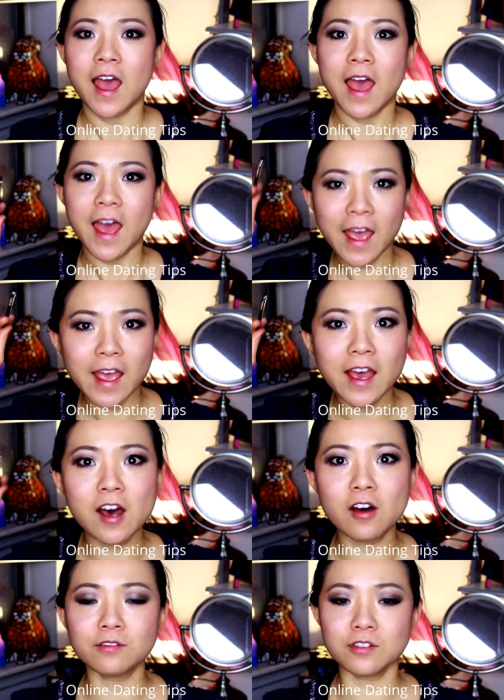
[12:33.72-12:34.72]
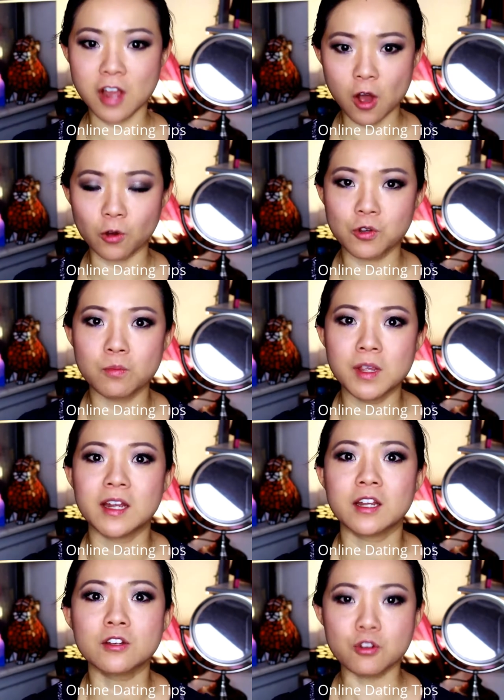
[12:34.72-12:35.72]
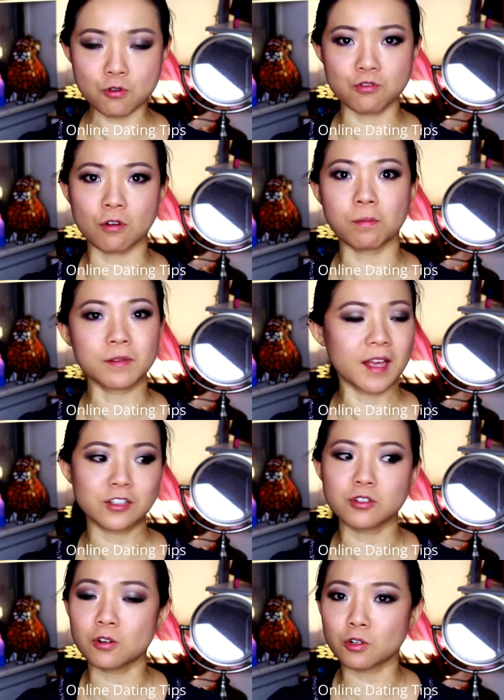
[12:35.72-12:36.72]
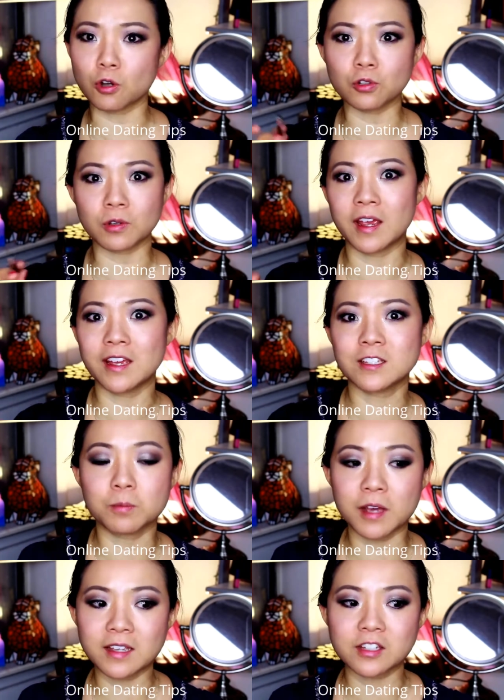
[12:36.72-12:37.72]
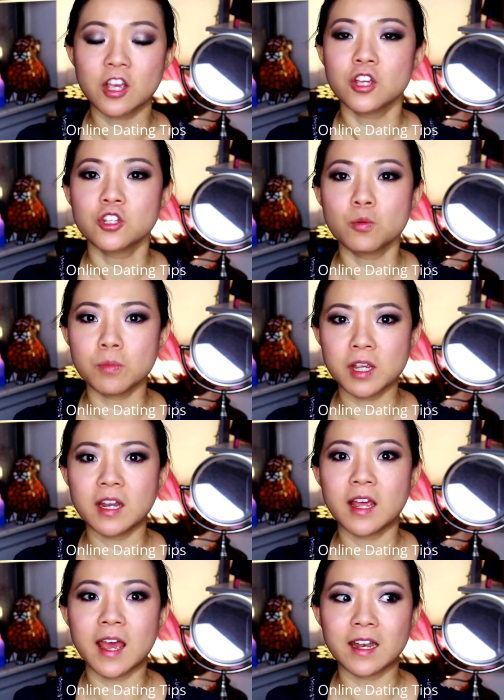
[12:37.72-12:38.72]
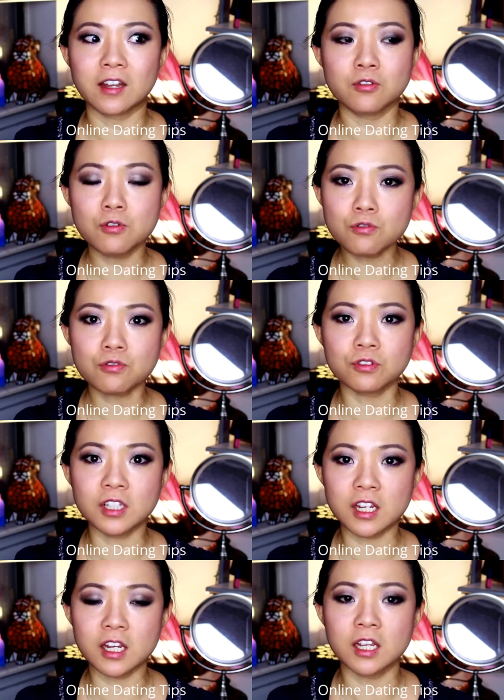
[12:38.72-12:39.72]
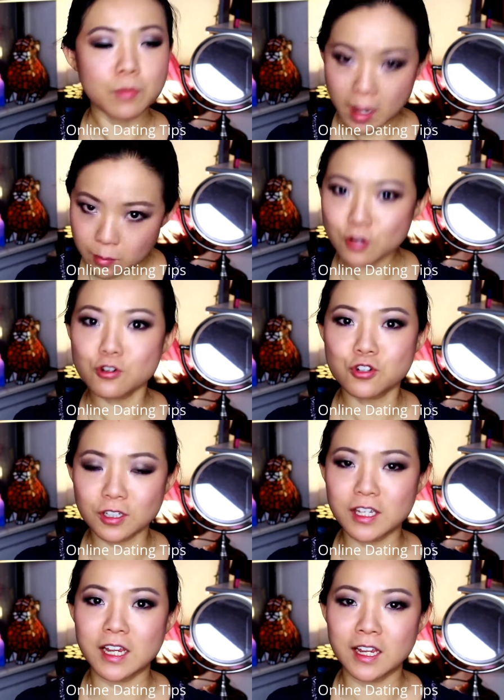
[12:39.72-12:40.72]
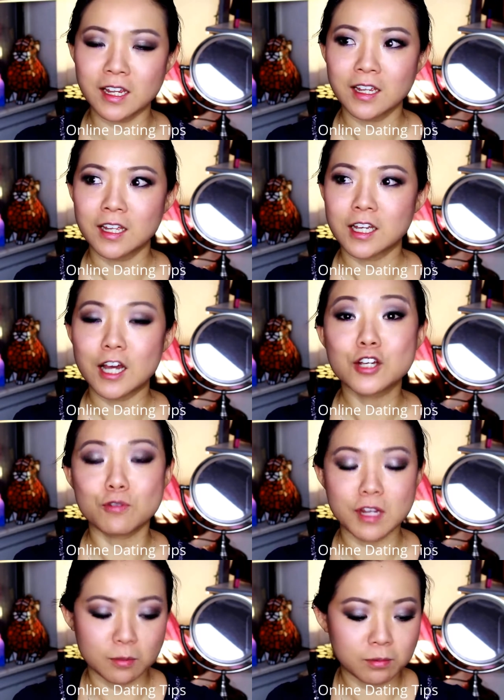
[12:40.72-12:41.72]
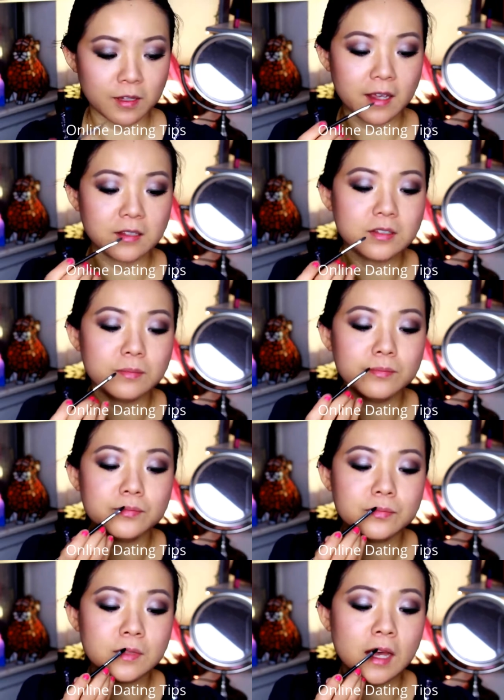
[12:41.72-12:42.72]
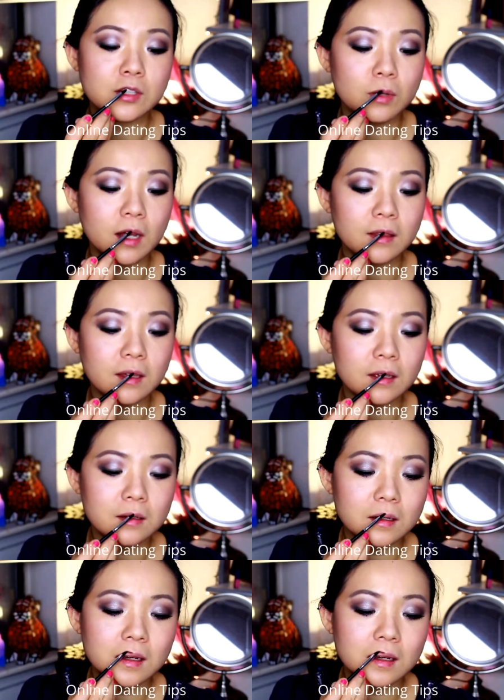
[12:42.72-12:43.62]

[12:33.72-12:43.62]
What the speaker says: Hell no! You meet at a neutral place. You don't go to his place. You meet at a mutually agreed place. That's what I think.